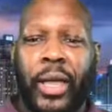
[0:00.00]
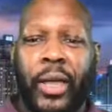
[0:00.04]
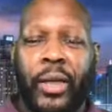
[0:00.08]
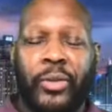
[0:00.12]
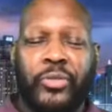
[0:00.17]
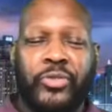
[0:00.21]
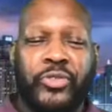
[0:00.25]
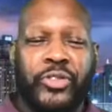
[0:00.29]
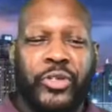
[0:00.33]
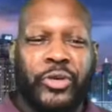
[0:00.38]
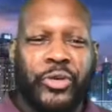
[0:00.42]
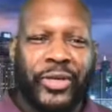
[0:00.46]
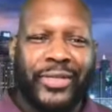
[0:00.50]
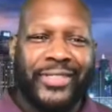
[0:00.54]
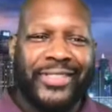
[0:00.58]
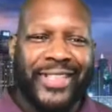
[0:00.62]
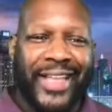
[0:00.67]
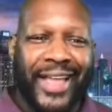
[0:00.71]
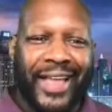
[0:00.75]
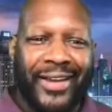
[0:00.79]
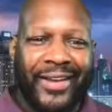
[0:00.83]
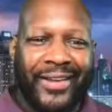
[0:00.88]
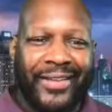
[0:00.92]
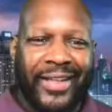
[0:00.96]
I'm so
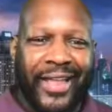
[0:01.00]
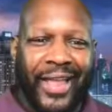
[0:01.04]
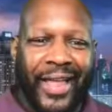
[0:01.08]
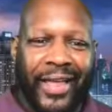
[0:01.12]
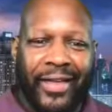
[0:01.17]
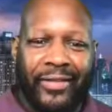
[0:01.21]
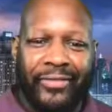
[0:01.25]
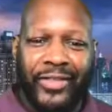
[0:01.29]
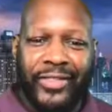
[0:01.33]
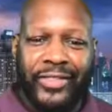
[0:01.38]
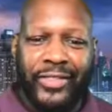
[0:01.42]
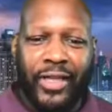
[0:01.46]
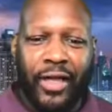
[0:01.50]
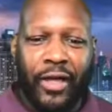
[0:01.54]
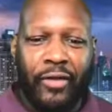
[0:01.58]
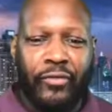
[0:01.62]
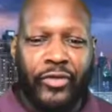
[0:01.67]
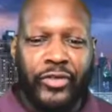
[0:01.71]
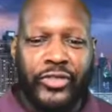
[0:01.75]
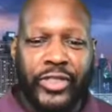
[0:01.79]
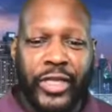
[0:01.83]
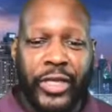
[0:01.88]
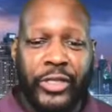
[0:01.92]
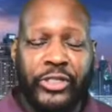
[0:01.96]
excited to have this
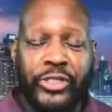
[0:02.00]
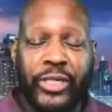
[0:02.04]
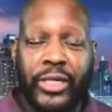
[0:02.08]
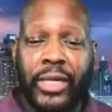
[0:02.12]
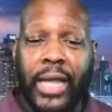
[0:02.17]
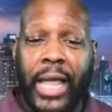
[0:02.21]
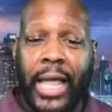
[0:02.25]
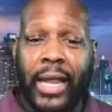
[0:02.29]
conversation.